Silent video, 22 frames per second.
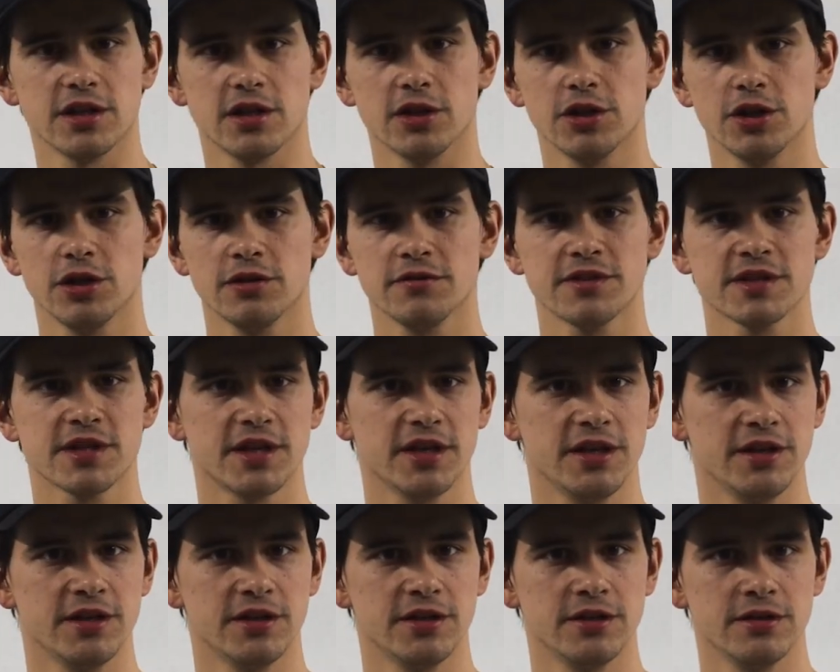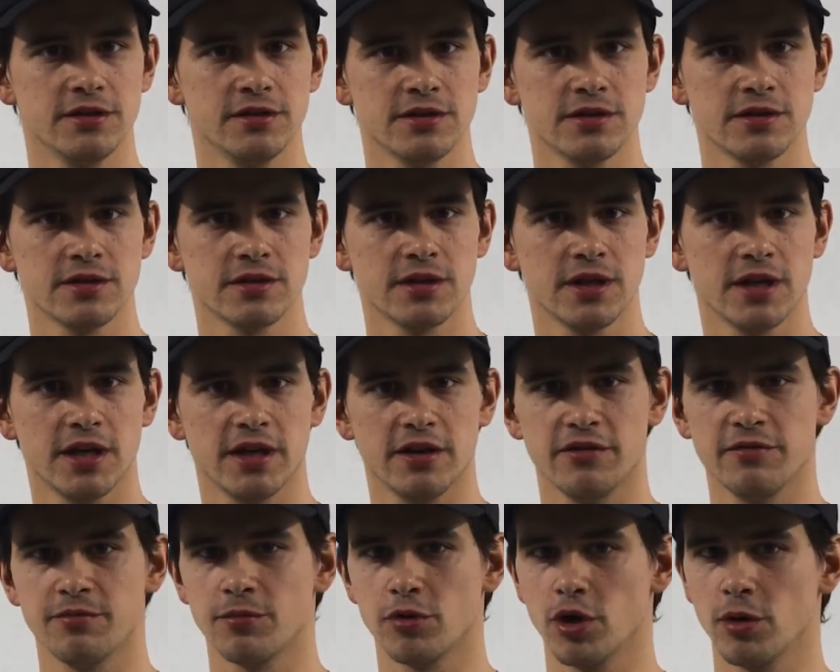a lot of skaters
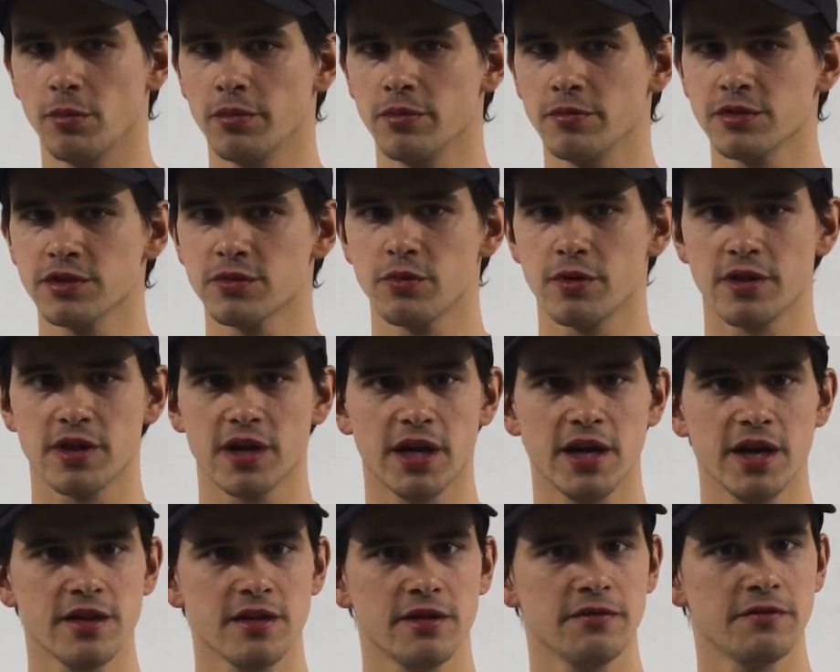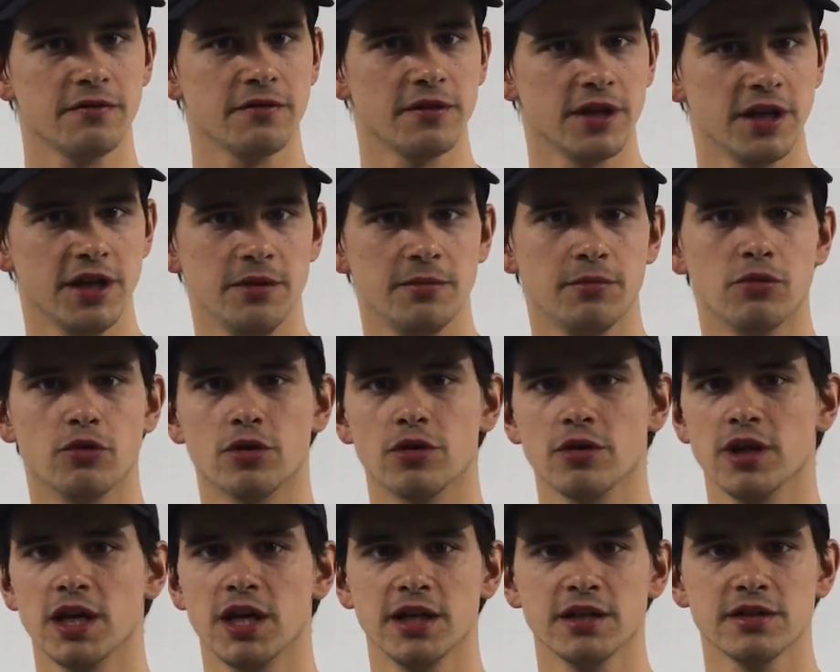have problems with either flip or
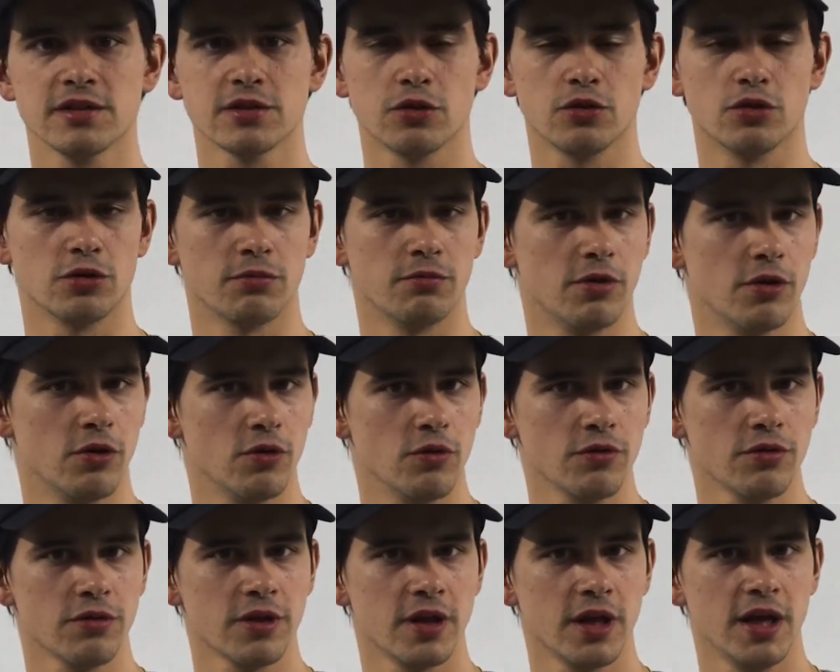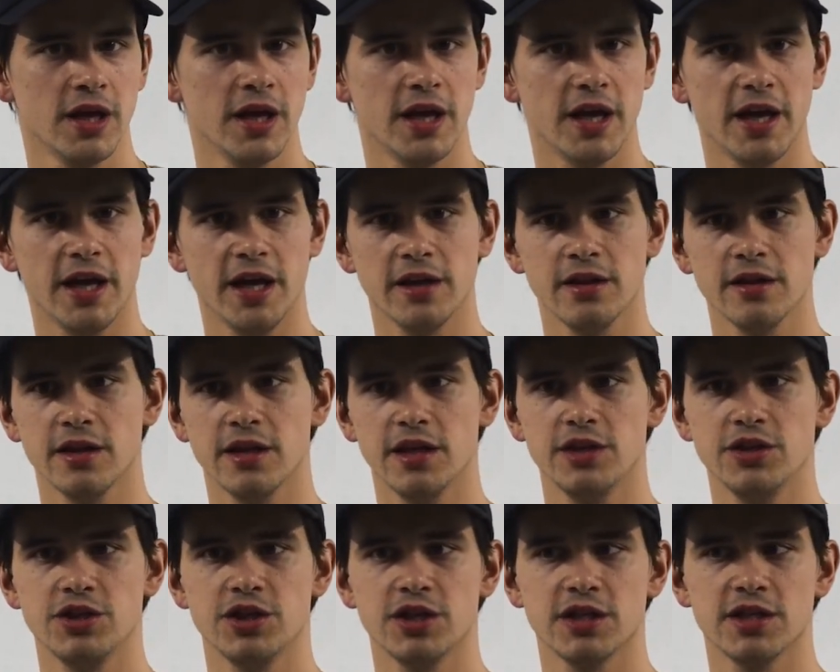lutz or both, and
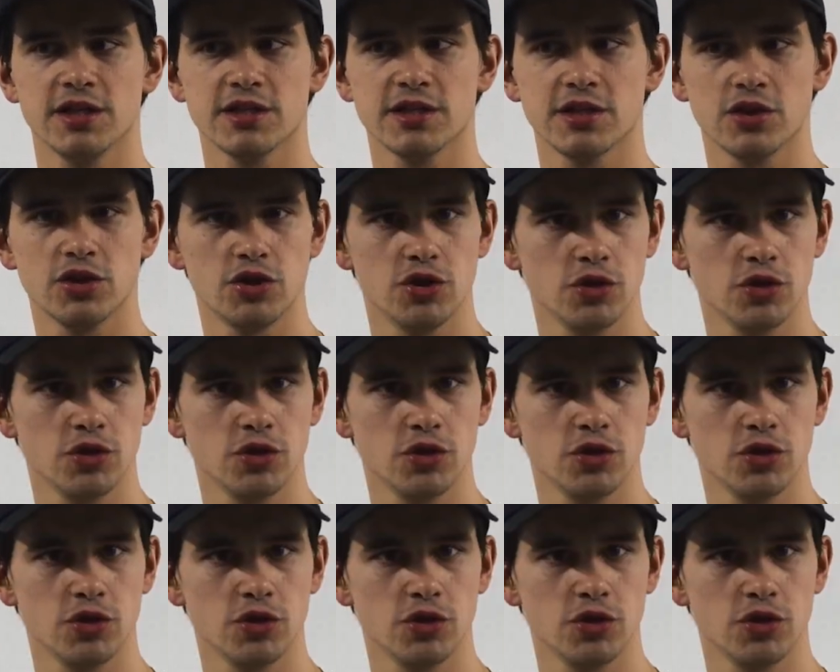they just